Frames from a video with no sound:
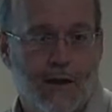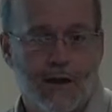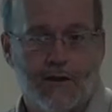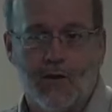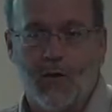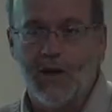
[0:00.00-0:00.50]

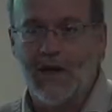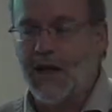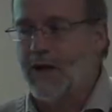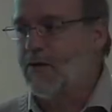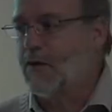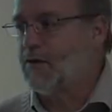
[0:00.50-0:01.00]
And a week
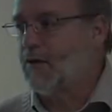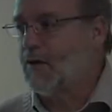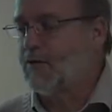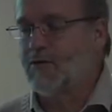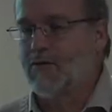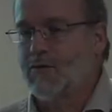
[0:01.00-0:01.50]
after,
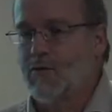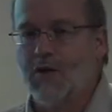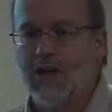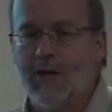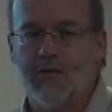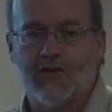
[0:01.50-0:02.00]
on the
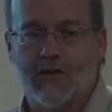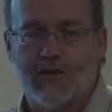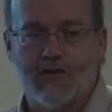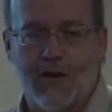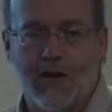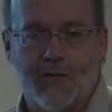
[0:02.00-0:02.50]
week he was on the
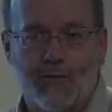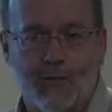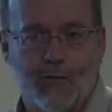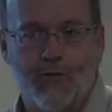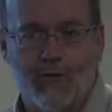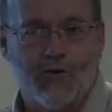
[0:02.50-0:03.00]
job,
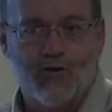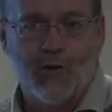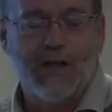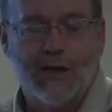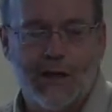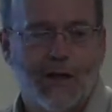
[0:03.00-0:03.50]
first
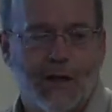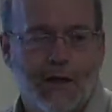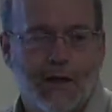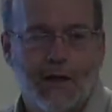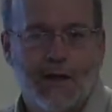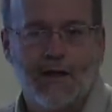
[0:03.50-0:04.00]
week,
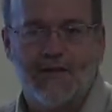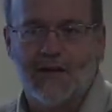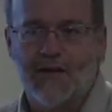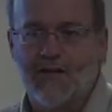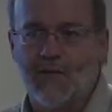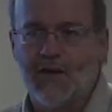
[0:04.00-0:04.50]
he
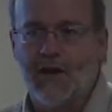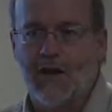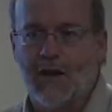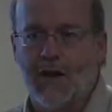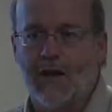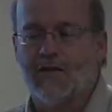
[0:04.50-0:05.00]
sends me
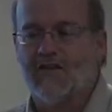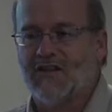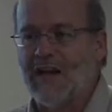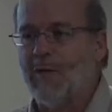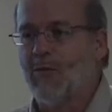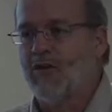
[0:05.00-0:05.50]
a
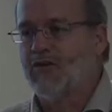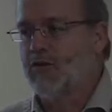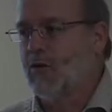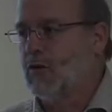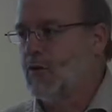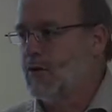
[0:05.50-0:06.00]
sample
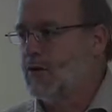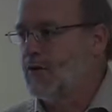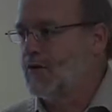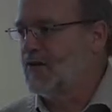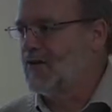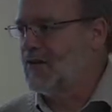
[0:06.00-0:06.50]
solar
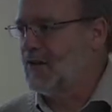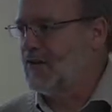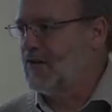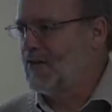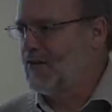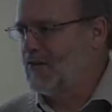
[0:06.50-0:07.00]
ordinance. He said,
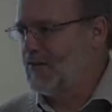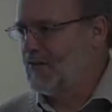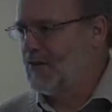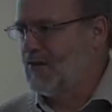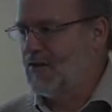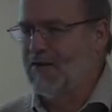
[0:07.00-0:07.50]
is
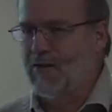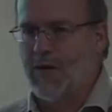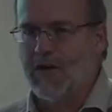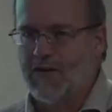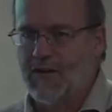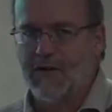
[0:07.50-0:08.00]
this the
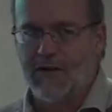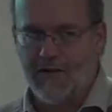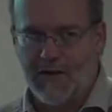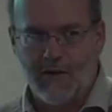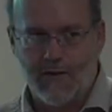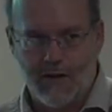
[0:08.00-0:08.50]
best thing
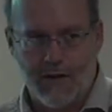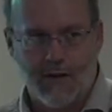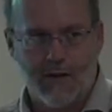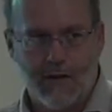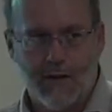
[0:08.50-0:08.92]
that's out there?